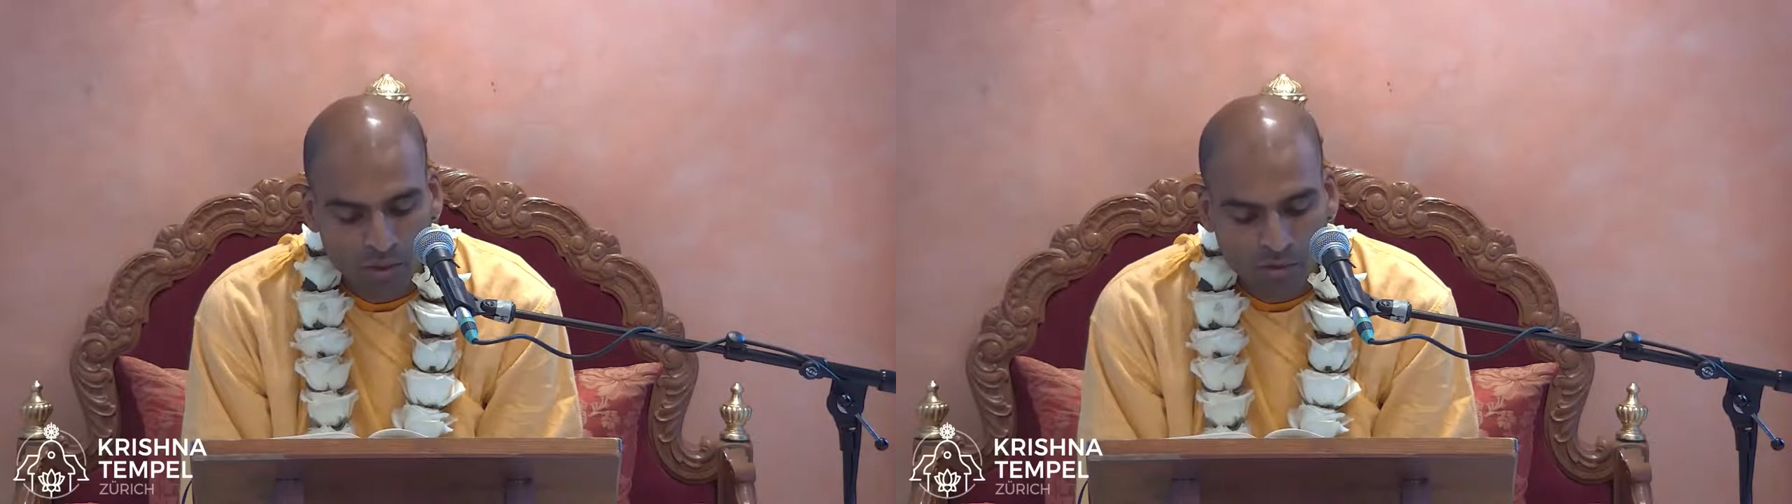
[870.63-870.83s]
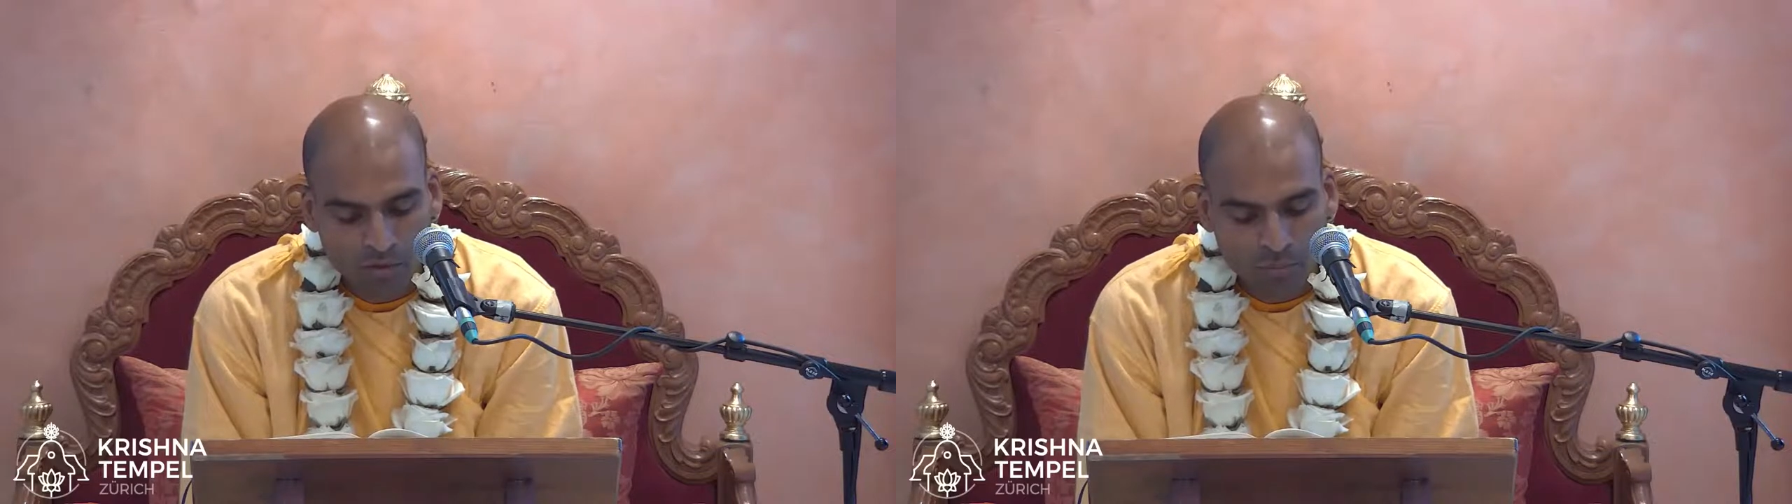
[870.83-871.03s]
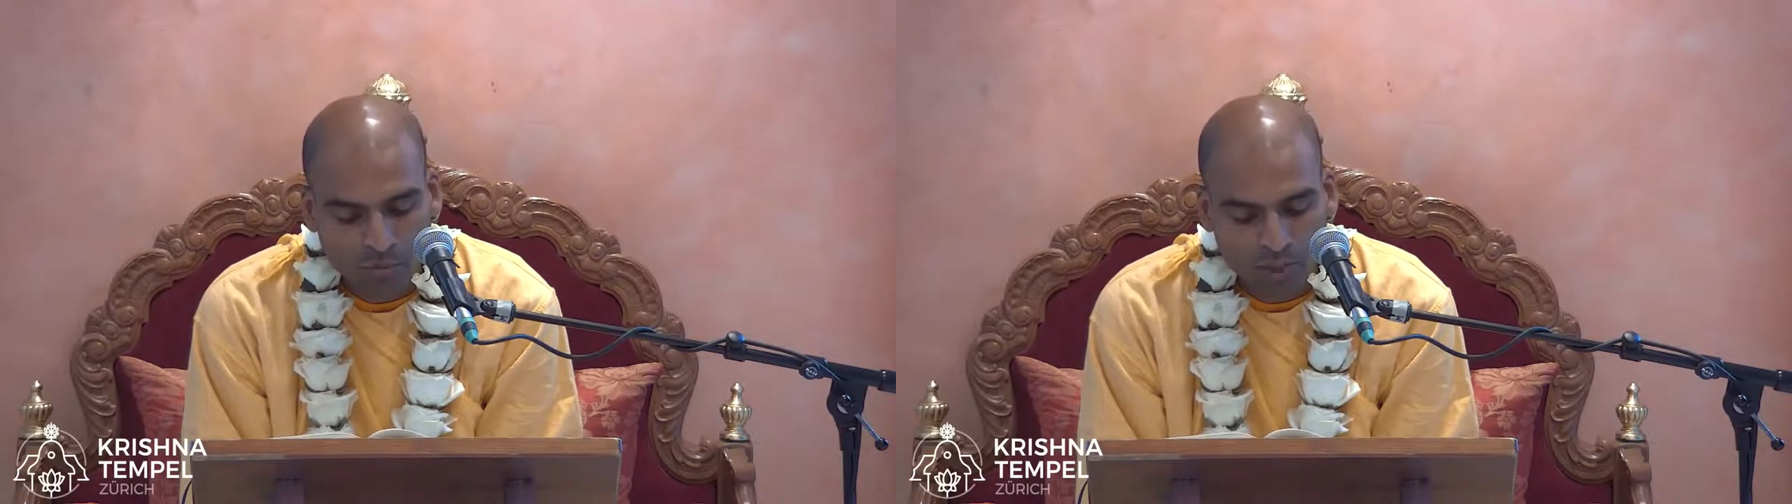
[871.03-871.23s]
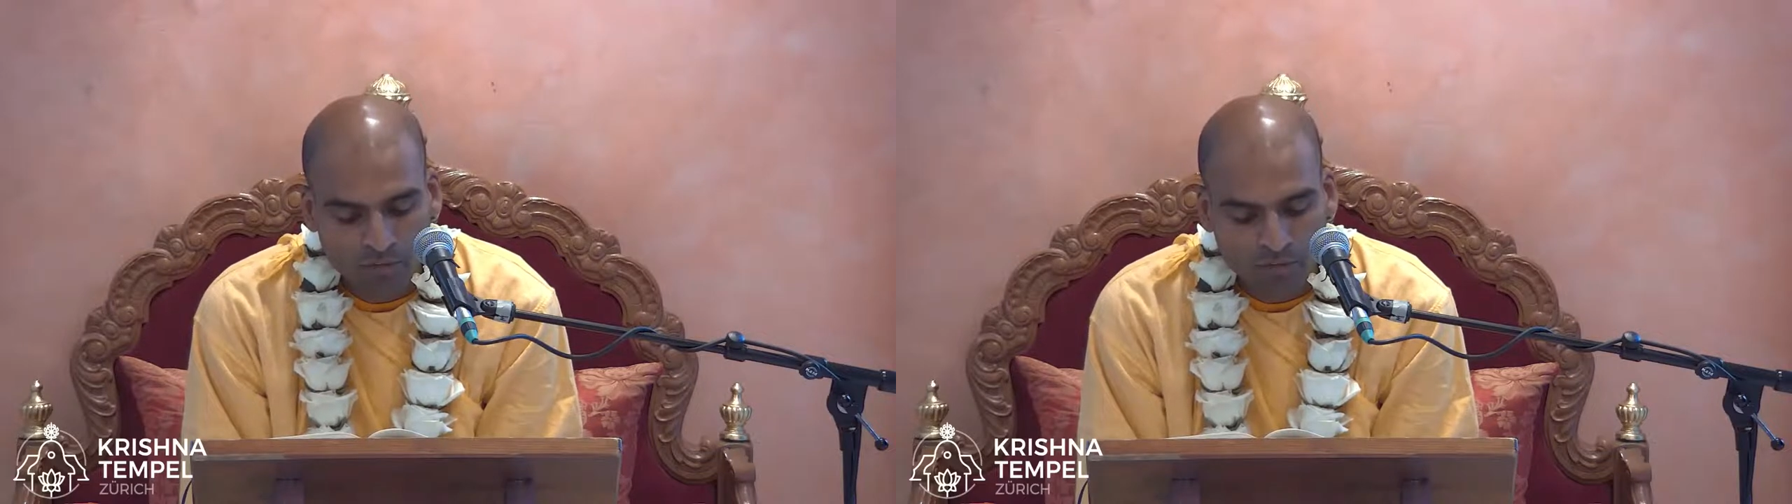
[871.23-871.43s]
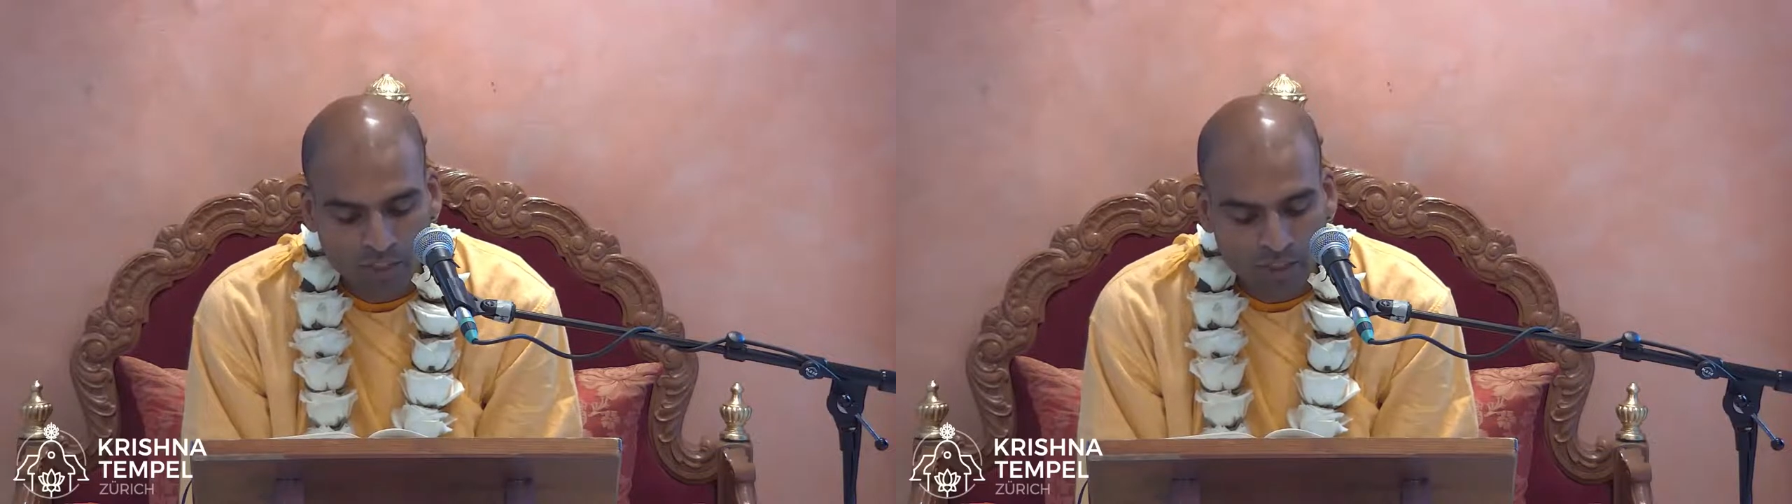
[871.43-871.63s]
to
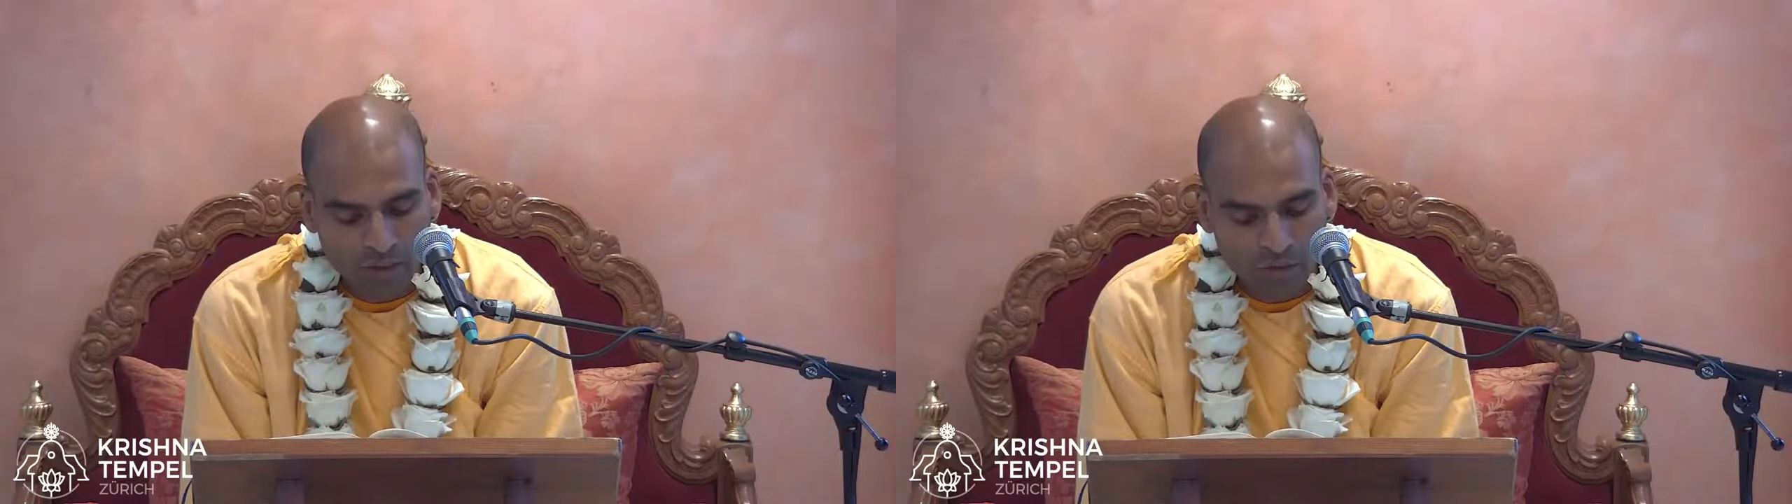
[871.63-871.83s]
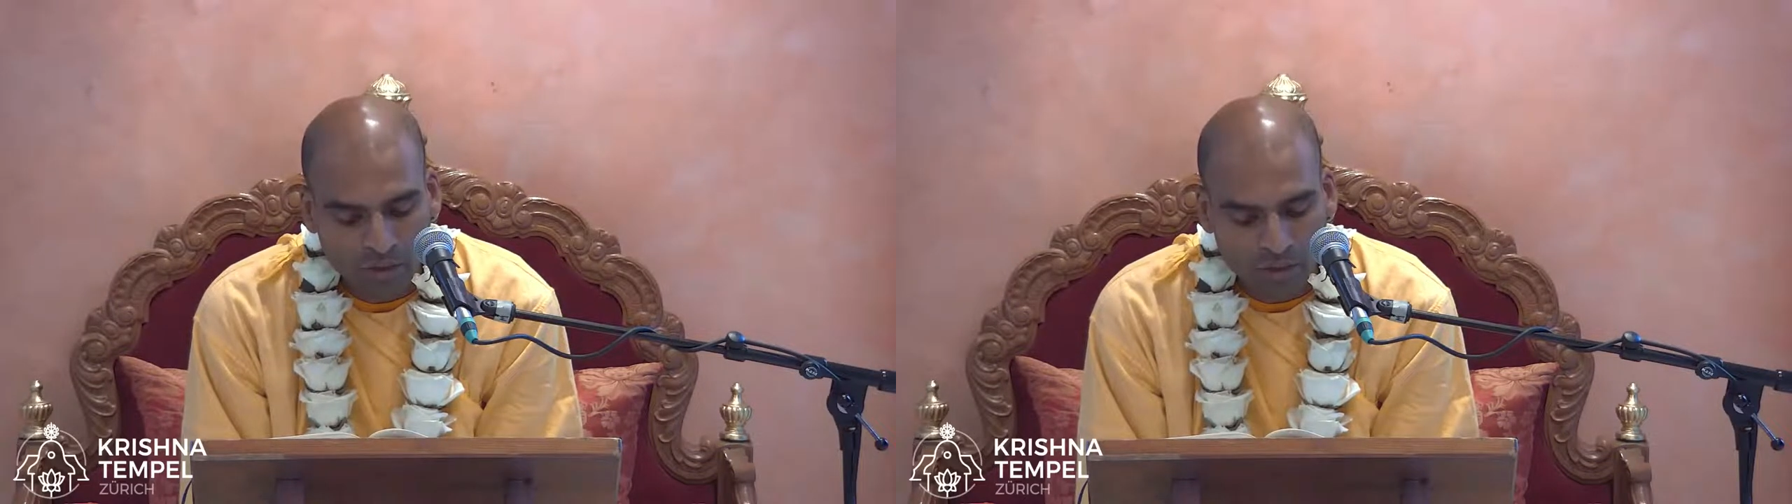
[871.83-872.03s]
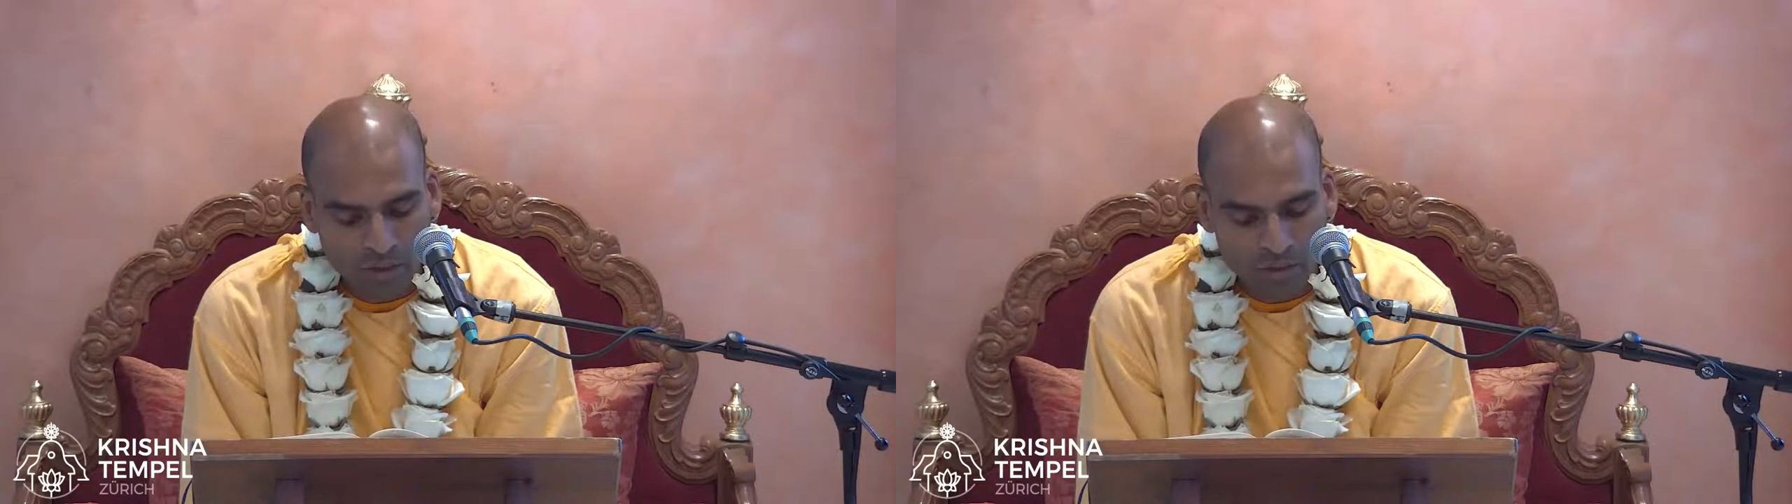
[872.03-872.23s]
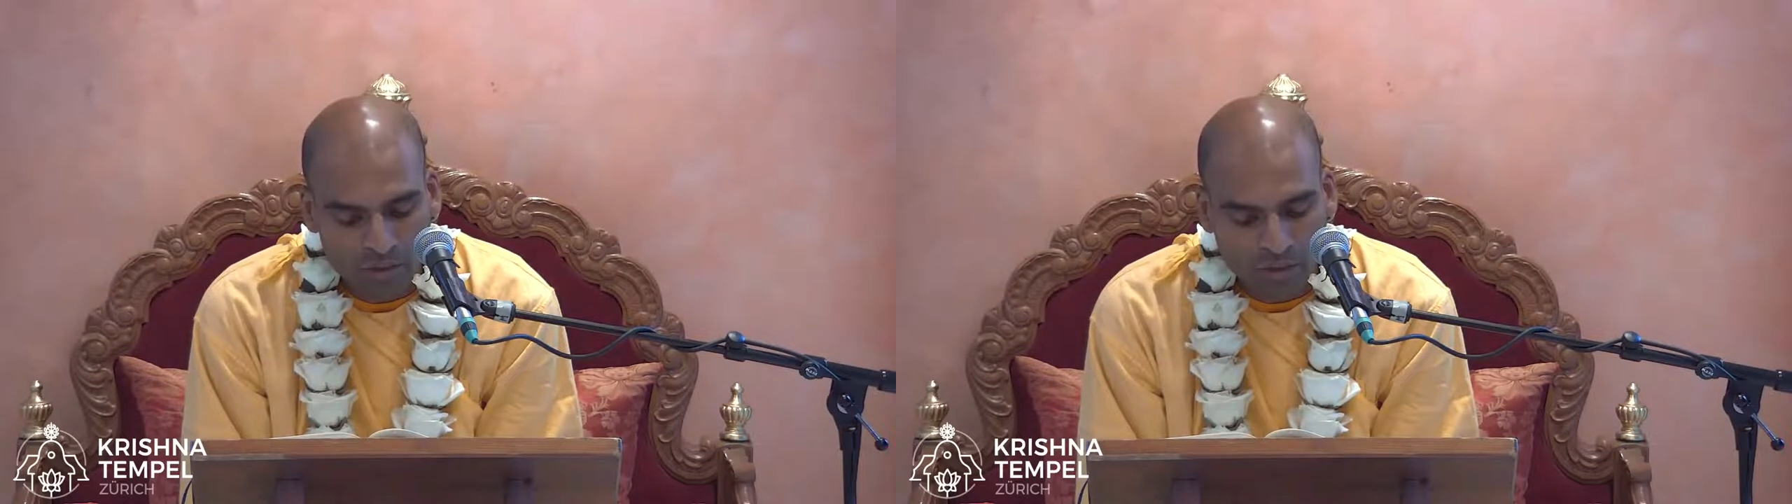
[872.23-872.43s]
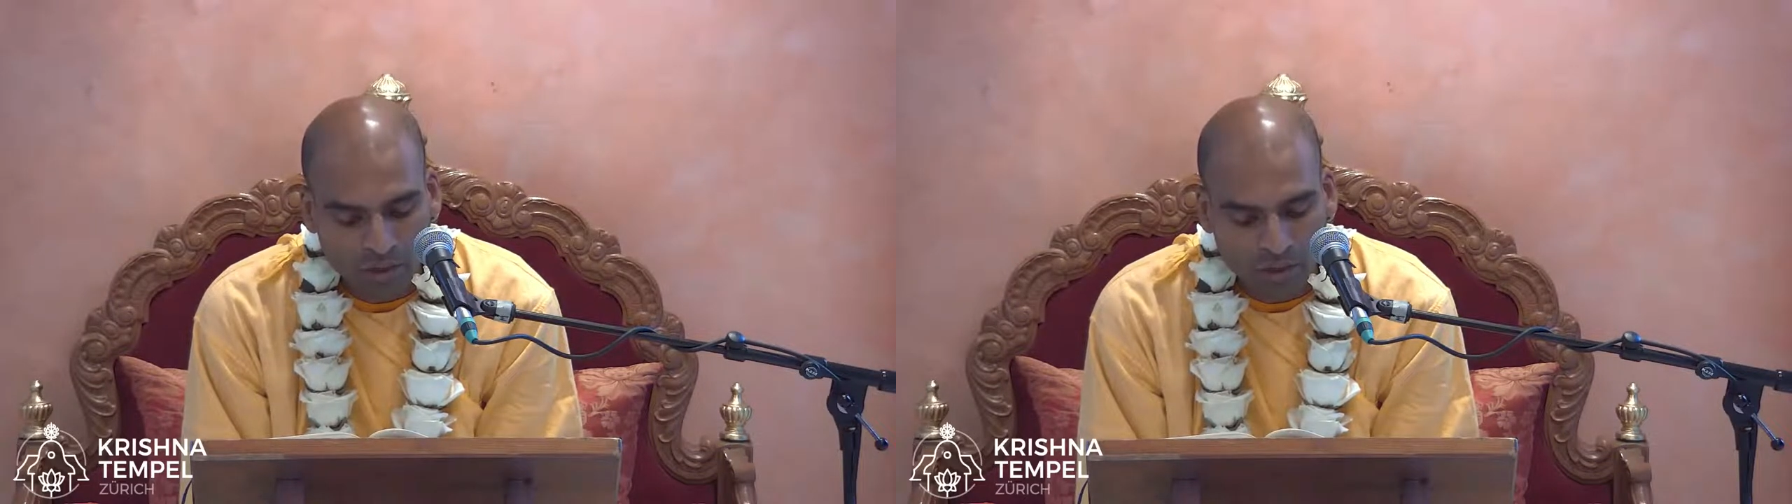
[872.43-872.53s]
spread Vedic knowledge,